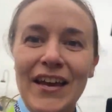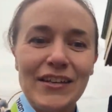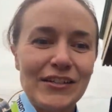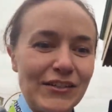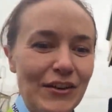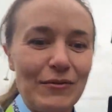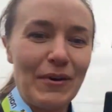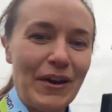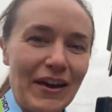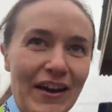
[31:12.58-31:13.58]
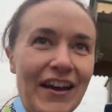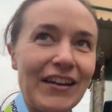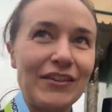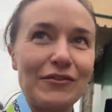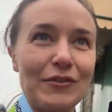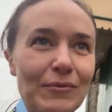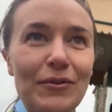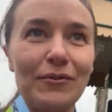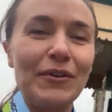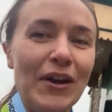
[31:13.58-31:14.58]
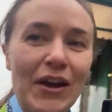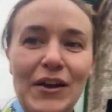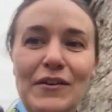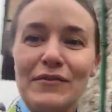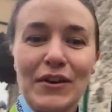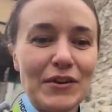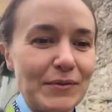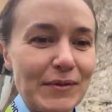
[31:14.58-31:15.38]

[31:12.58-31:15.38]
Super enjoyable, views were